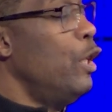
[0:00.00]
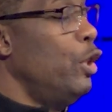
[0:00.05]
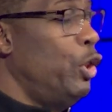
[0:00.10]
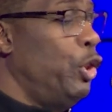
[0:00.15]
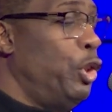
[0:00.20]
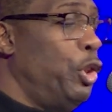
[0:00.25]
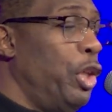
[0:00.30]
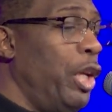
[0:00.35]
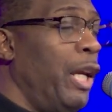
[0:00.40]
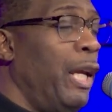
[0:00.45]

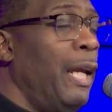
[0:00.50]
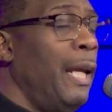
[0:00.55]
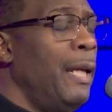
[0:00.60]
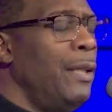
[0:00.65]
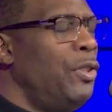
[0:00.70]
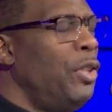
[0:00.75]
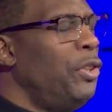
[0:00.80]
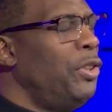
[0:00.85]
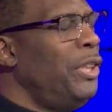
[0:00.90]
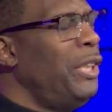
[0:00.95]

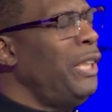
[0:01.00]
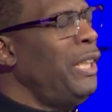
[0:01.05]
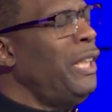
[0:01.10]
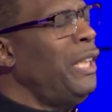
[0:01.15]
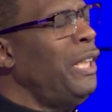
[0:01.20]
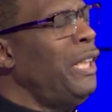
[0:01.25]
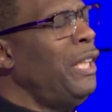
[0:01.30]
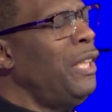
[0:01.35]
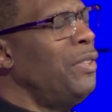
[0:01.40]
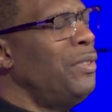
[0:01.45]
Jesus
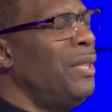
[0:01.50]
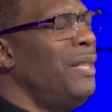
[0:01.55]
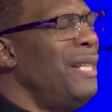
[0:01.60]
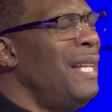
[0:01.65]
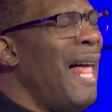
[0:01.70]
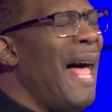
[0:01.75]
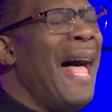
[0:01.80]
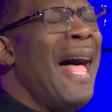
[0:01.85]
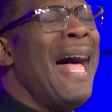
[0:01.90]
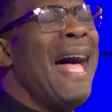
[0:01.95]
is
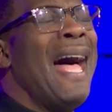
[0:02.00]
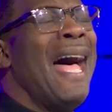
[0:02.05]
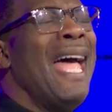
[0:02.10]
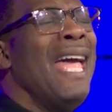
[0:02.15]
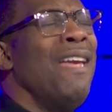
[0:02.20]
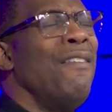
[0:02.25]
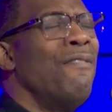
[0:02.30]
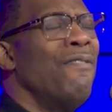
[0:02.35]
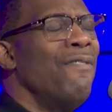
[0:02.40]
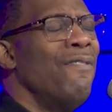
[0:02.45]

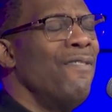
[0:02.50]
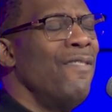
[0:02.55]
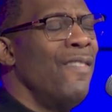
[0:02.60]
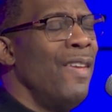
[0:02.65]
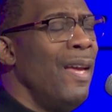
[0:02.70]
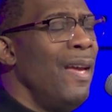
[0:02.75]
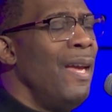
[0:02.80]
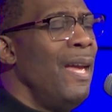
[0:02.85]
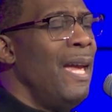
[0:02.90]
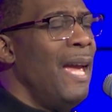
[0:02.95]
alive,
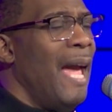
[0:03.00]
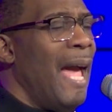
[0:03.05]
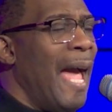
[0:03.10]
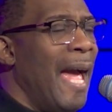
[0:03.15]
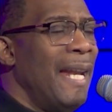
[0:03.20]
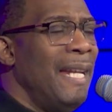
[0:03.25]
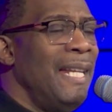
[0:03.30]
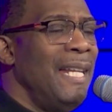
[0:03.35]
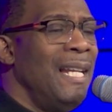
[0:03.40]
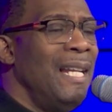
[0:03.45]

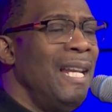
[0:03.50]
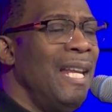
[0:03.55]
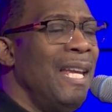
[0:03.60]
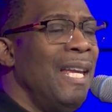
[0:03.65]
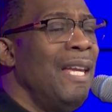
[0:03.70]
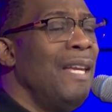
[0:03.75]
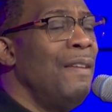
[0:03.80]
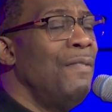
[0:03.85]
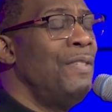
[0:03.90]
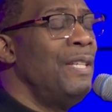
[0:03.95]
and he
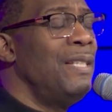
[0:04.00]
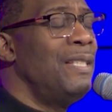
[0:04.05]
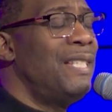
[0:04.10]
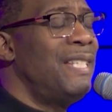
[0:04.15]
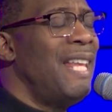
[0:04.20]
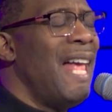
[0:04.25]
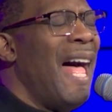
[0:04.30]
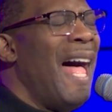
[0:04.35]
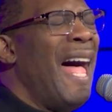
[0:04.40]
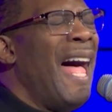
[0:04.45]
lives
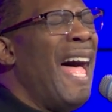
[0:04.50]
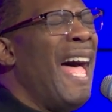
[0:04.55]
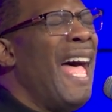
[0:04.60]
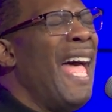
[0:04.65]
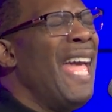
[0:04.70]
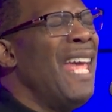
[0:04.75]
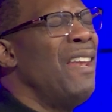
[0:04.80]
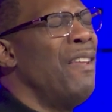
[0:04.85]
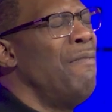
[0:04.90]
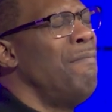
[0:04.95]

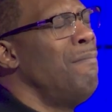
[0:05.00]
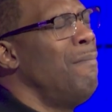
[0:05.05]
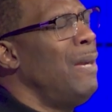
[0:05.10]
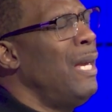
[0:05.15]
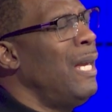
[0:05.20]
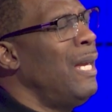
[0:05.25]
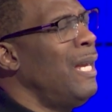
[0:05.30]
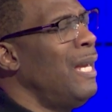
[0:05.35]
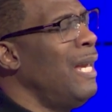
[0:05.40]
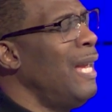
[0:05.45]
inside of
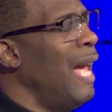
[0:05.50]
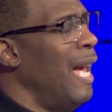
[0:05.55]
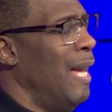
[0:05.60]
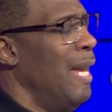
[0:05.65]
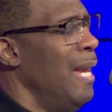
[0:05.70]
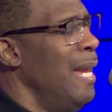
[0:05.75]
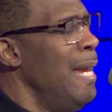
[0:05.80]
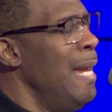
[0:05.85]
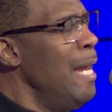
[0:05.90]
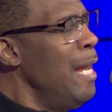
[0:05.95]
me.
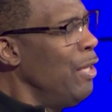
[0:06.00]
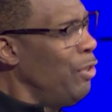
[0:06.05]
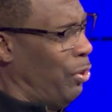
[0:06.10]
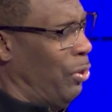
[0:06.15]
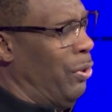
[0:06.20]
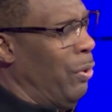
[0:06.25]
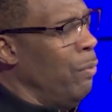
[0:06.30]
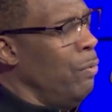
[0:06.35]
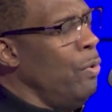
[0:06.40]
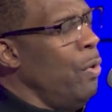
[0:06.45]

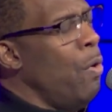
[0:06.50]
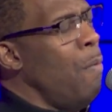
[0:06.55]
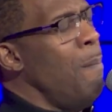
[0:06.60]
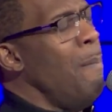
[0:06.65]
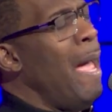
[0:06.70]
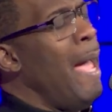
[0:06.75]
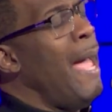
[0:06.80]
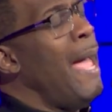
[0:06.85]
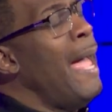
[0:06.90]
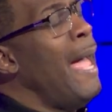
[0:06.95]
So no
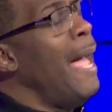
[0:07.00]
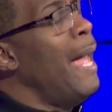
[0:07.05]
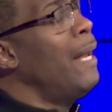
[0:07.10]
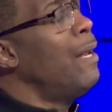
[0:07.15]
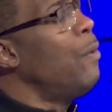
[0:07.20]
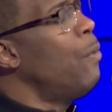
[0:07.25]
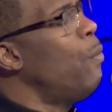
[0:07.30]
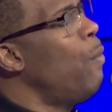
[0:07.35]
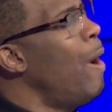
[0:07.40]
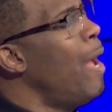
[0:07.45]

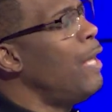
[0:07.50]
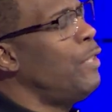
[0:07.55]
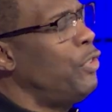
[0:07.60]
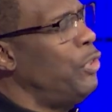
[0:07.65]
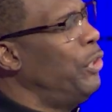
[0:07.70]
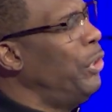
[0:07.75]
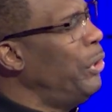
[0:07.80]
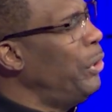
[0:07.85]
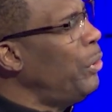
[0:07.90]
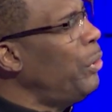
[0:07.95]
matter
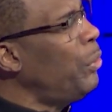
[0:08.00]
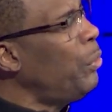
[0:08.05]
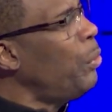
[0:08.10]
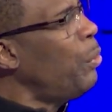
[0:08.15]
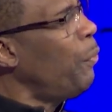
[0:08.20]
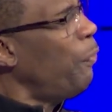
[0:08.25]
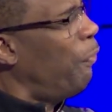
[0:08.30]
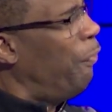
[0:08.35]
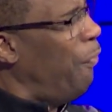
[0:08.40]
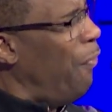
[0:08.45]
what
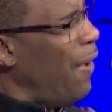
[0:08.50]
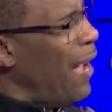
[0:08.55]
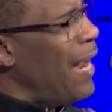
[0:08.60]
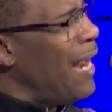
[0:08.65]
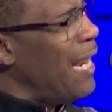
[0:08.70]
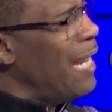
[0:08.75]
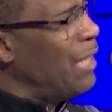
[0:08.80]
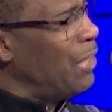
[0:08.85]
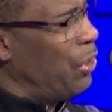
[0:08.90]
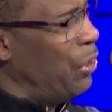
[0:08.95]
you're
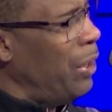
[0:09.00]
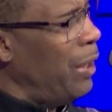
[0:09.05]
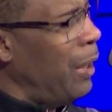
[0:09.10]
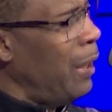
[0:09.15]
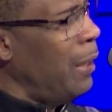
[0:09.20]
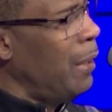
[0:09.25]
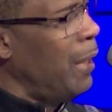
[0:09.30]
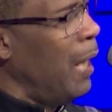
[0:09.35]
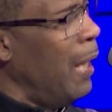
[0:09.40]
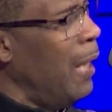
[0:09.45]

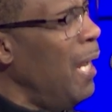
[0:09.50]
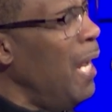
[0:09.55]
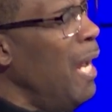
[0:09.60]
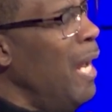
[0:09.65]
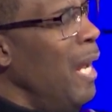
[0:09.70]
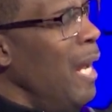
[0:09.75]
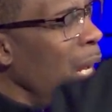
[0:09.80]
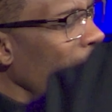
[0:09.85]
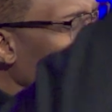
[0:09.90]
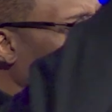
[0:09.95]
facing,
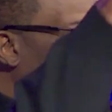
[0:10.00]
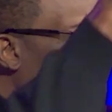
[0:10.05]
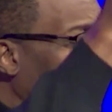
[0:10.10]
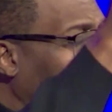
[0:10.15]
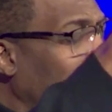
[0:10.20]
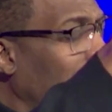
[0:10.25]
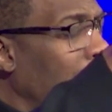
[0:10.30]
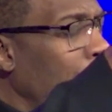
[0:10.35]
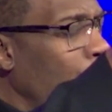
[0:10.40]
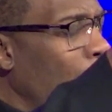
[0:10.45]

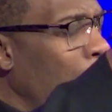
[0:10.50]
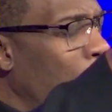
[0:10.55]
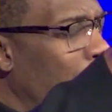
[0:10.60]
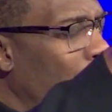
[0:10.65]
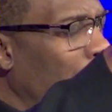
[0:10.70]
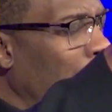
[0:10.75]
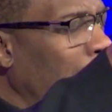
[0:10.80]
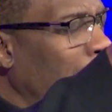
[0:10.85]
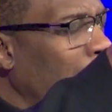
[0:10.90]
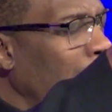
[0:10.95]
he will
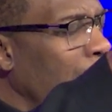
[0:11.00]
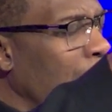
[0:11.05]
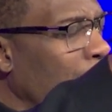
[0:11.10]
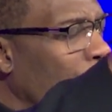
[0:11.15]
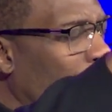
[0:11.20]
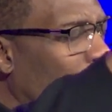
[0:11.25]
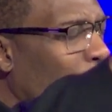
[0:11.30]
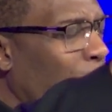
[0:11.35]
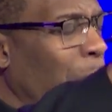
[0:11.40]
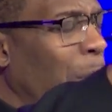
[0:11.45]
bring
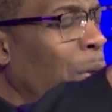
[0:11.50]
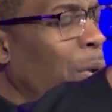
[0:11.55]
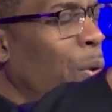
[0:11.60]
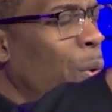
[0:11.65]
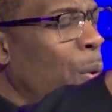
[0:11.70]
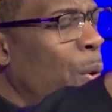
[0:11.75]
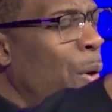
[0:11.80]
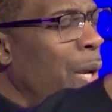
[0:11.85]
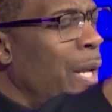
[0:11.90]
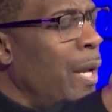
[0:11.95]
you
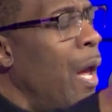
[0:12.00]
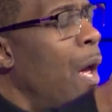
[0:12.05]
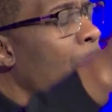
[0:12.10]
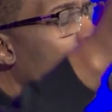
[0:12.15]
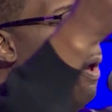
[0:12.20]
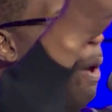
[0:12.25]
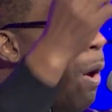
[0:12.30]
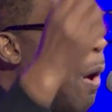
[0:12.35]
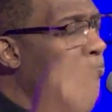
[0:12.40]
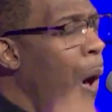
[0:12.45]
through it.
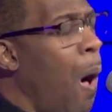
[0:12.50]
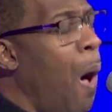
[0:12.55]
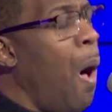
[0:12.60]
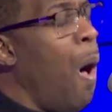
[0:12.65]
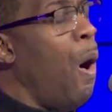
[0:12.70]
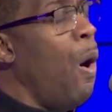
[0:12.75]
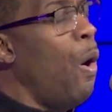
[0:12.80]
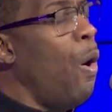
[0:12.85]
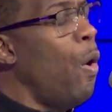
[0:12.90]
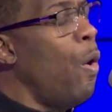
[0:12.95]

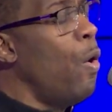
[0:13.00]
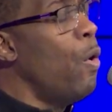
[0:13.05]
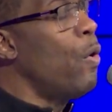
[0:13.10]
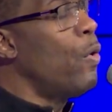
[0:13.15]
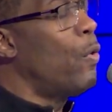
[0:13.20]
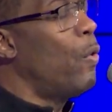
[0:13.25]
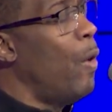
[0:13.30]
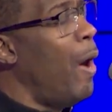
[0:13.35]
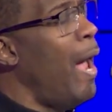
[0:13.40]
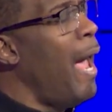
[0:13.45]

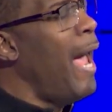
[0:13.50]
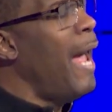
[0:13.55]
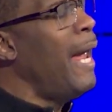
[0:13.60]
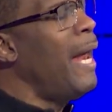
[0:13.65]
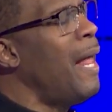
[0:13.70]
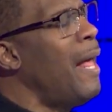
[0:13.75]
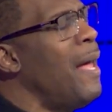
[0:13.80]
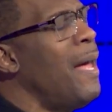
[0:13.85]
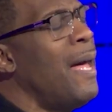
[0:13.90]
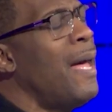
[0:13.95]
Oh,
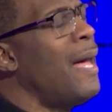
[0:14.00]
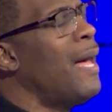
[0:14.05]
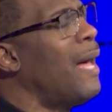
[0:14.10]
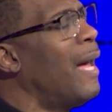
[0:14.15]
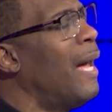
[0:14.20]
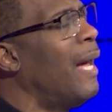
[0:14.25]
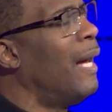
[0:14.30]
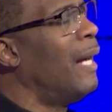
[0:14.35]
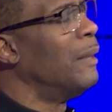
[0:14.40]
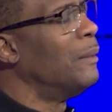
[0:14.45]

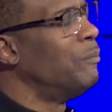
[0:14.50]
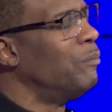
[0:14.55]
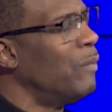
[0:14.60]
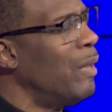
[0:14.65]
greater.